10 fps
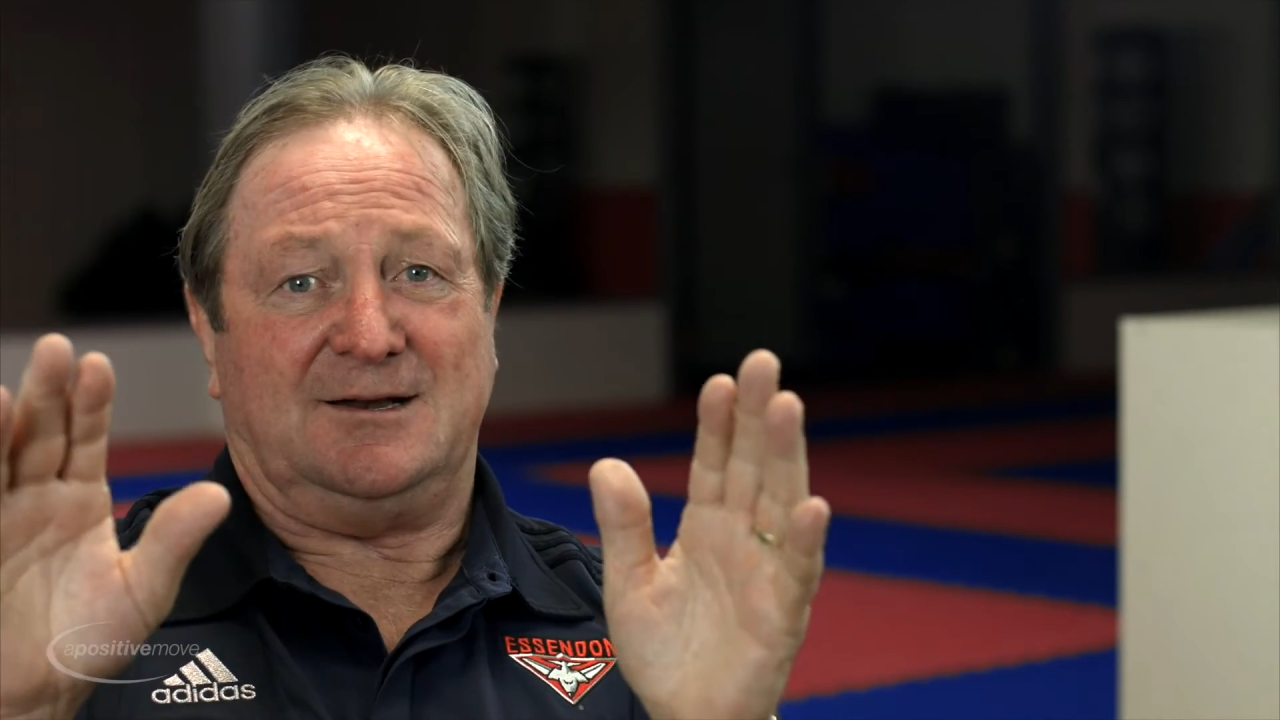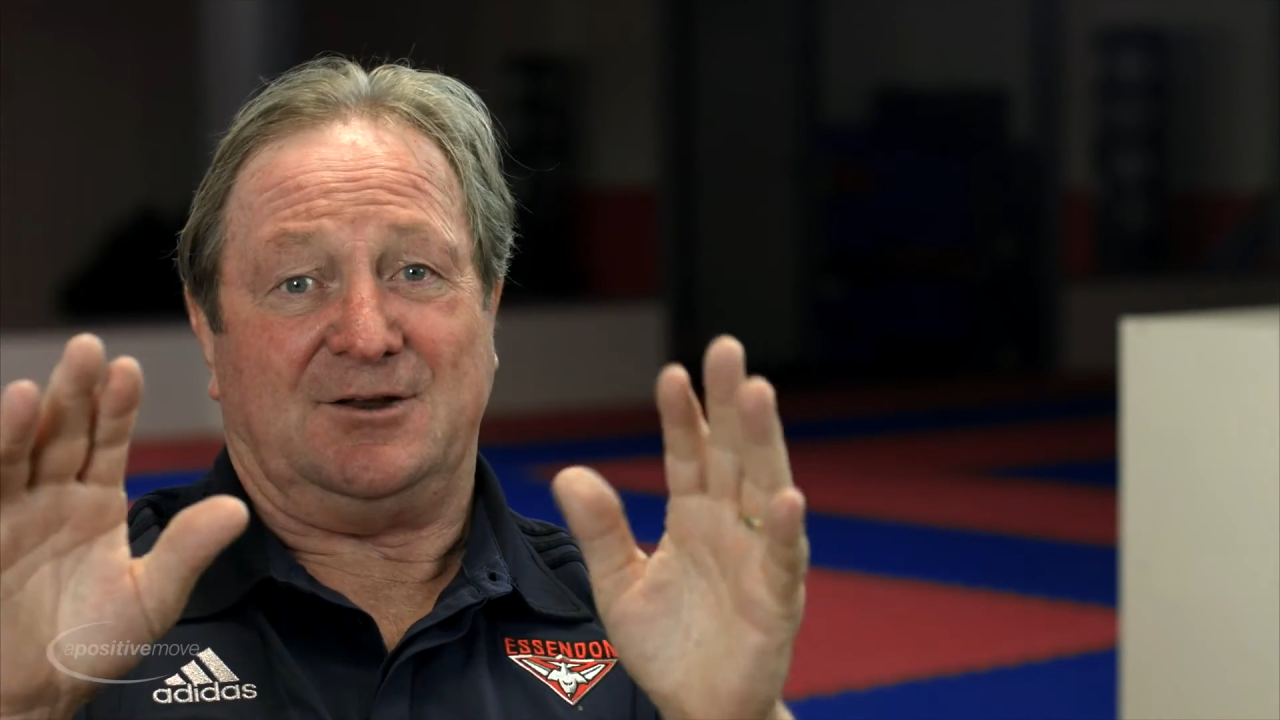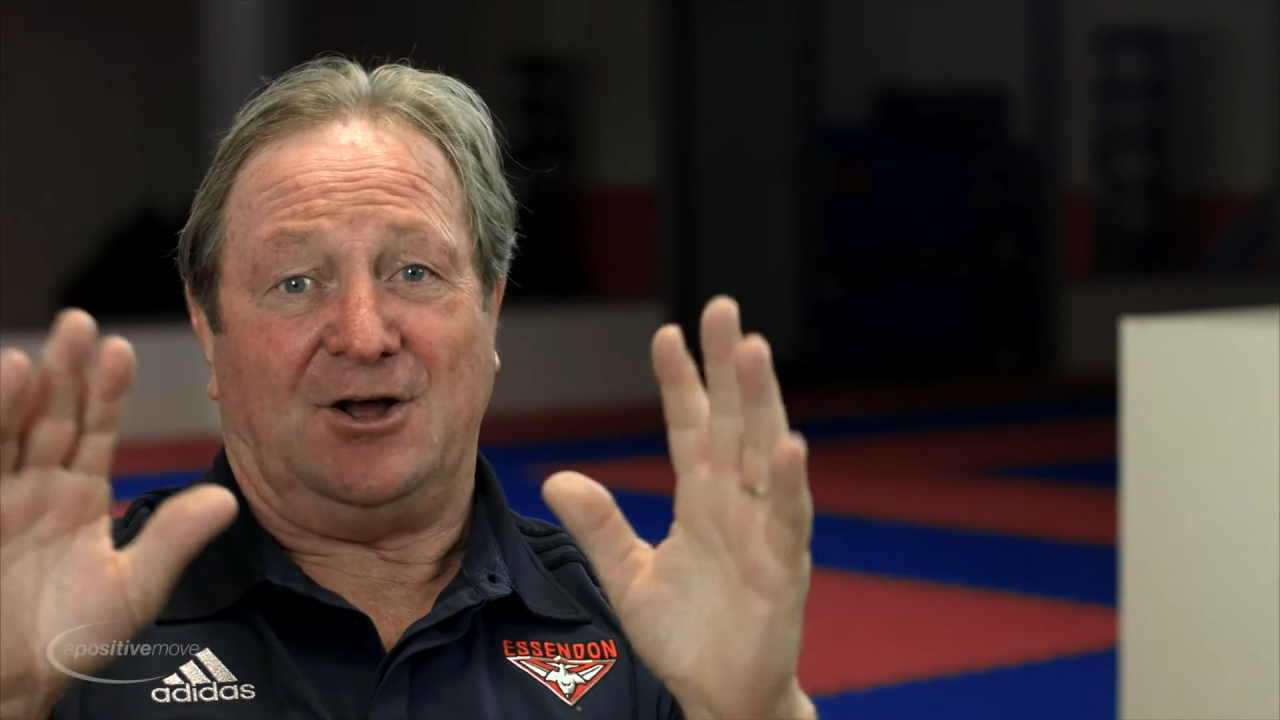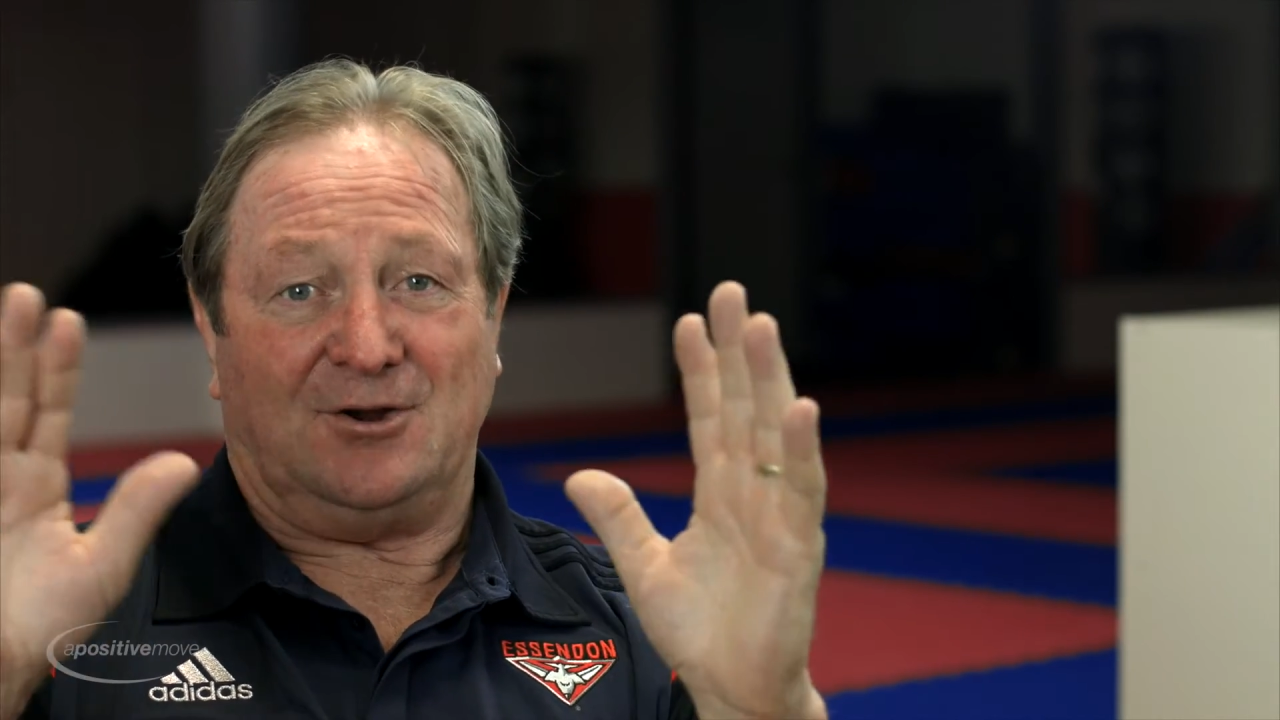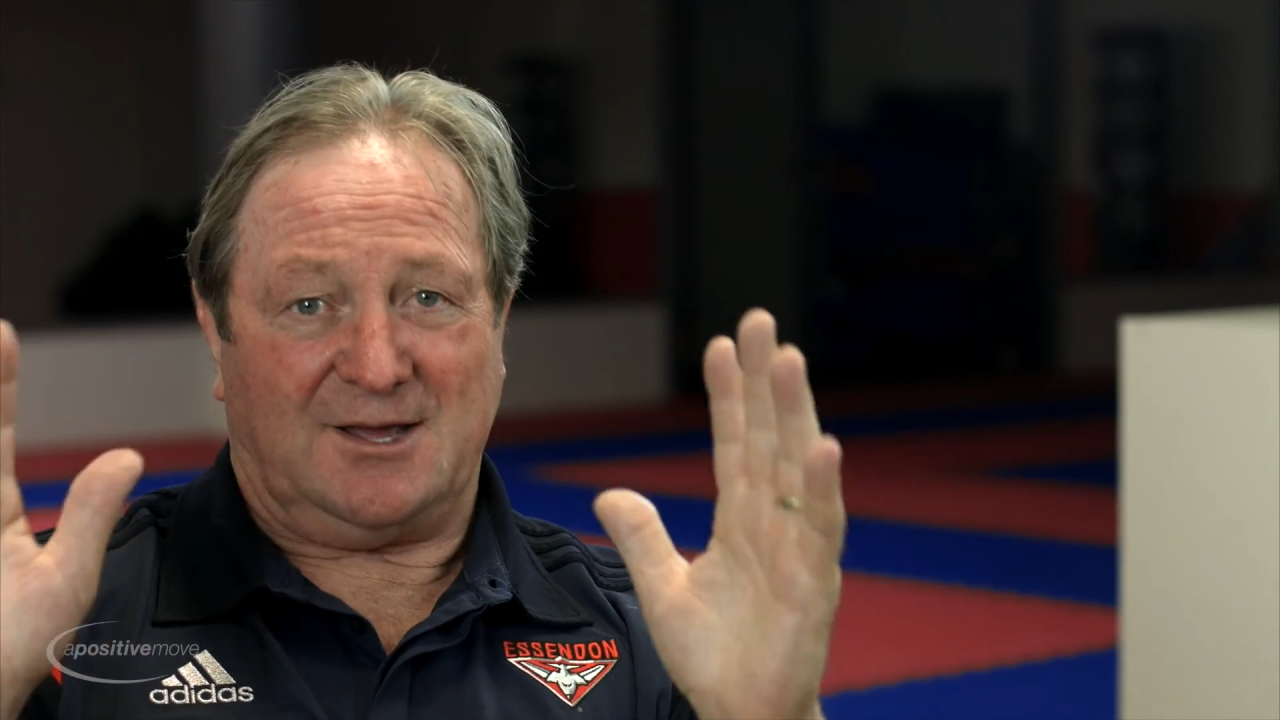
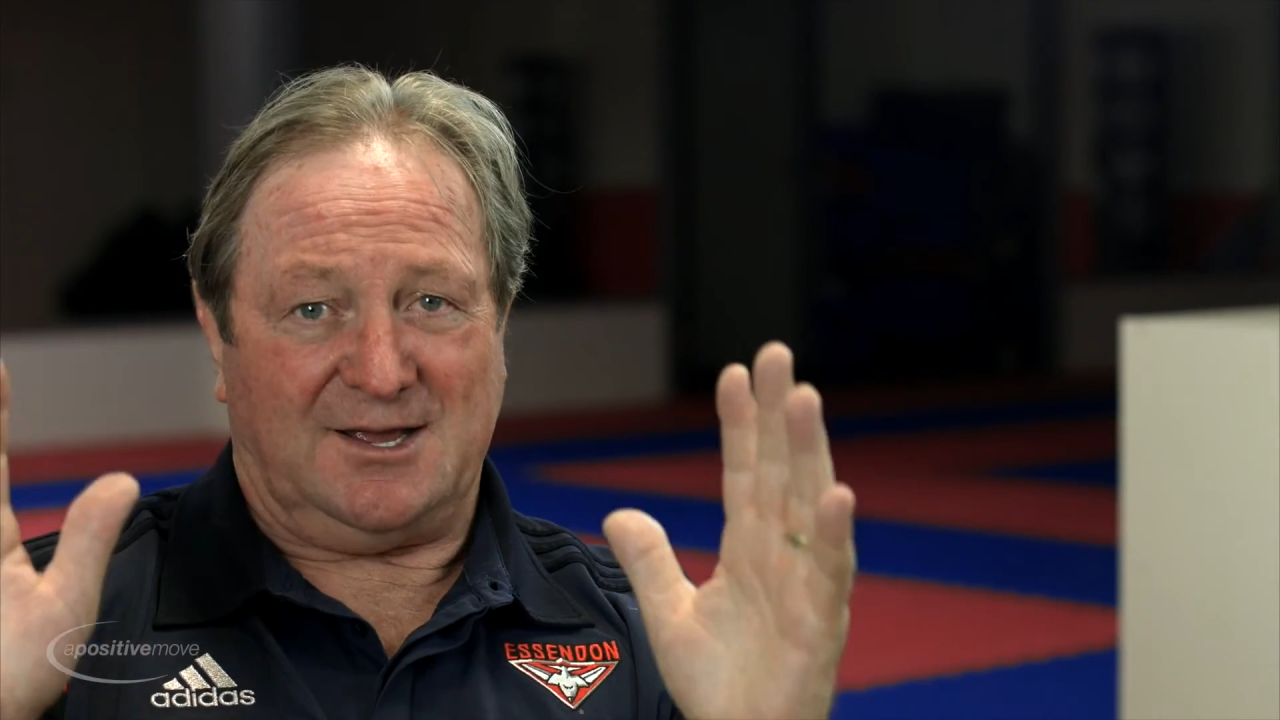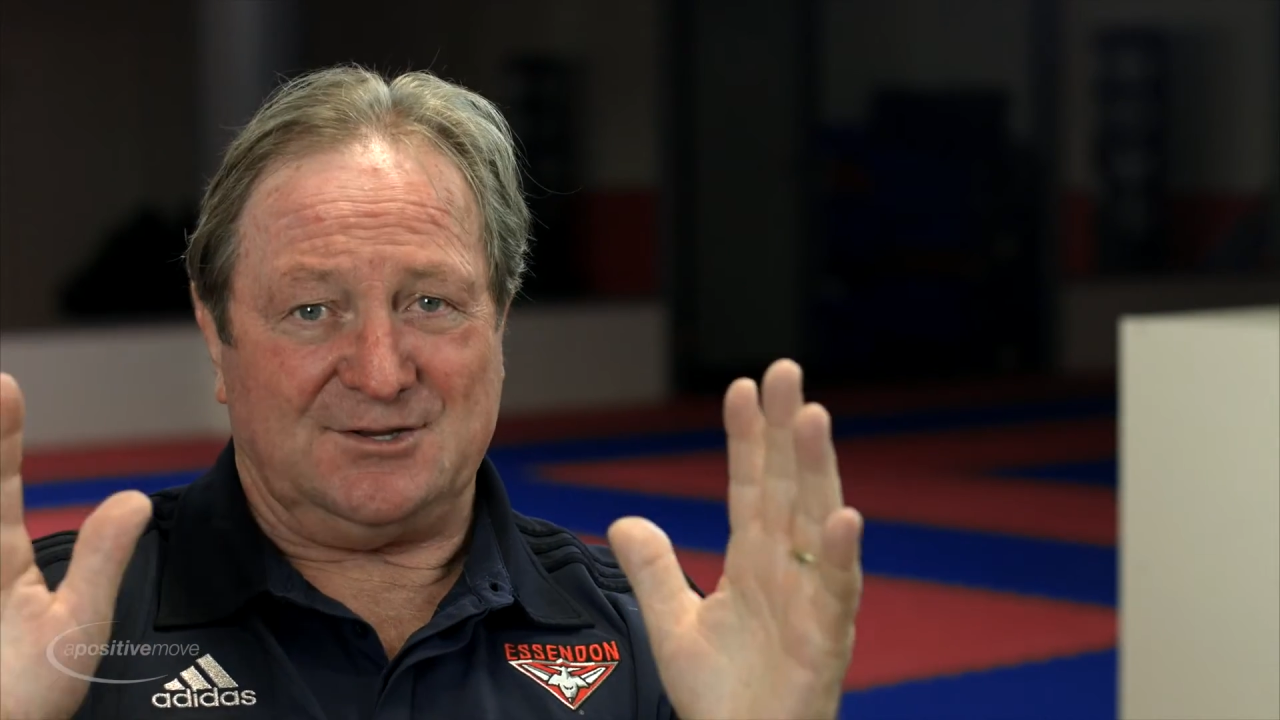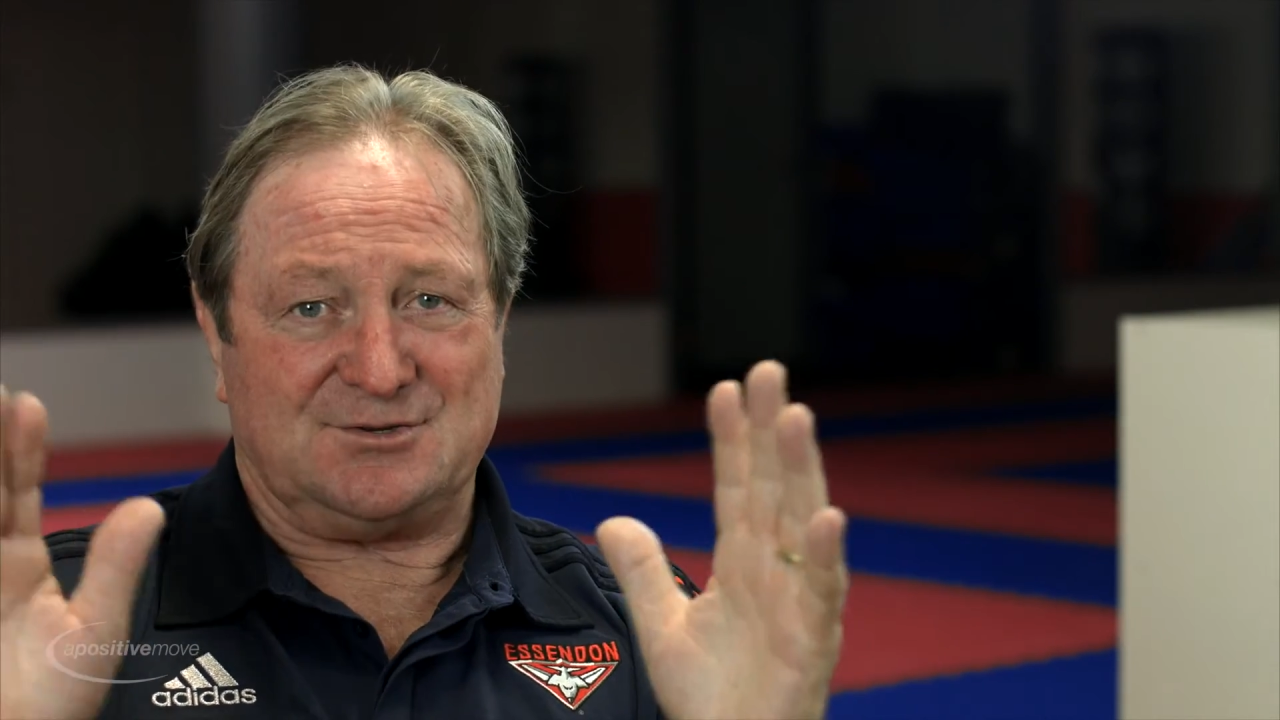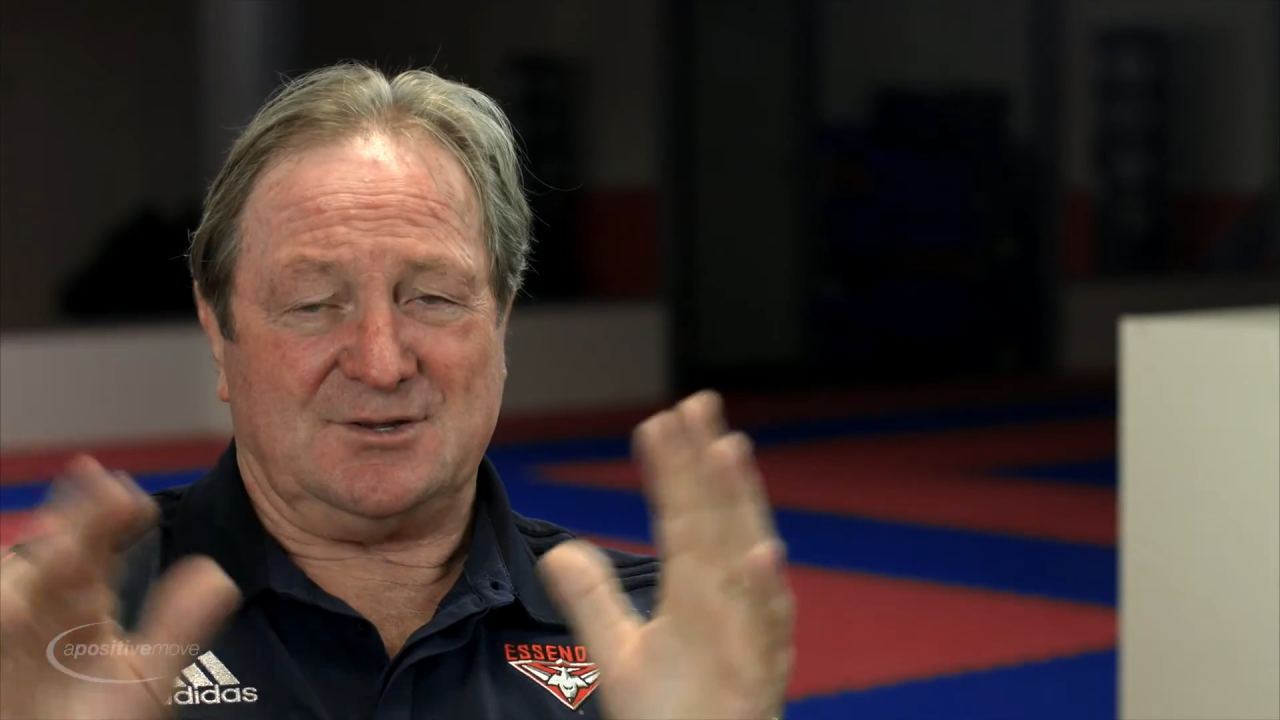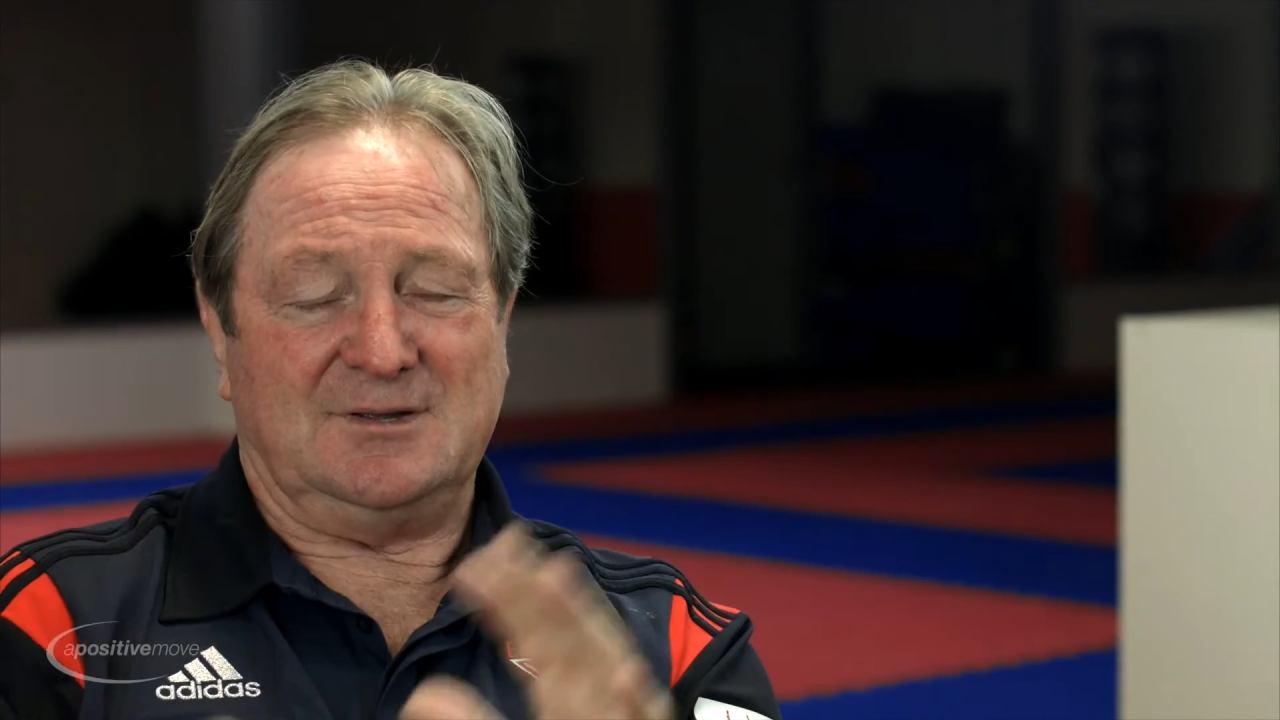adult
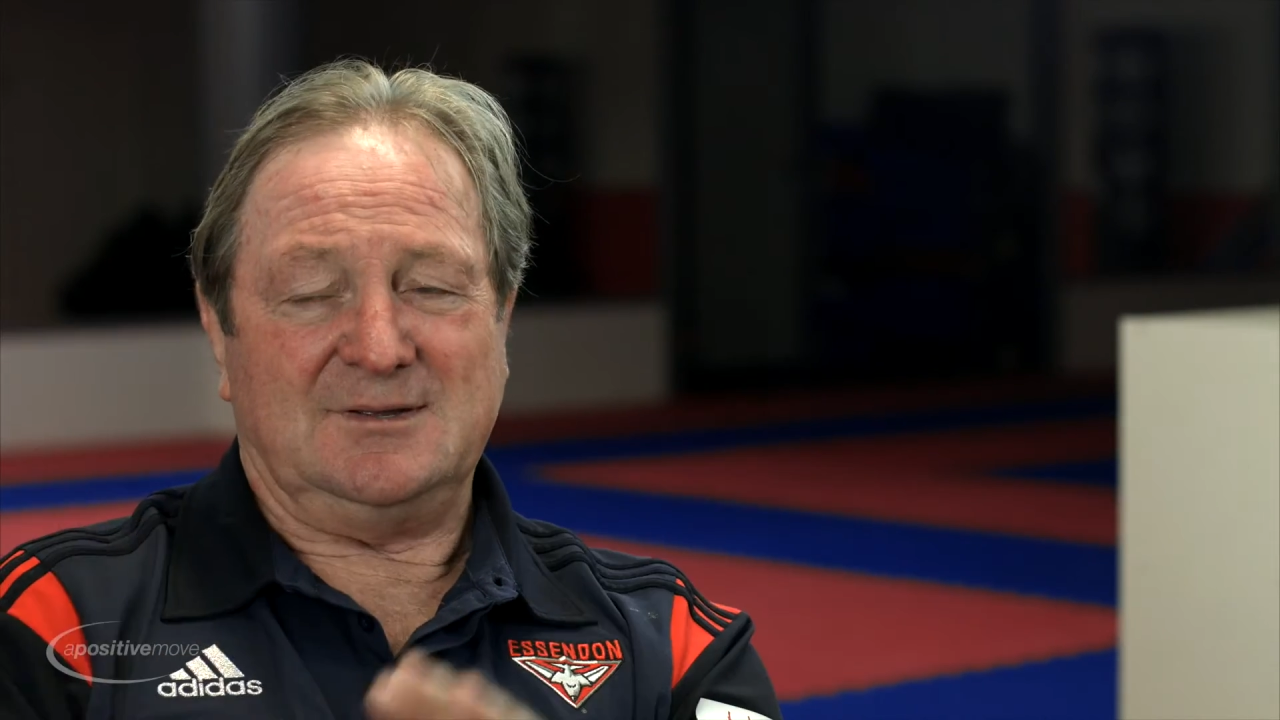age,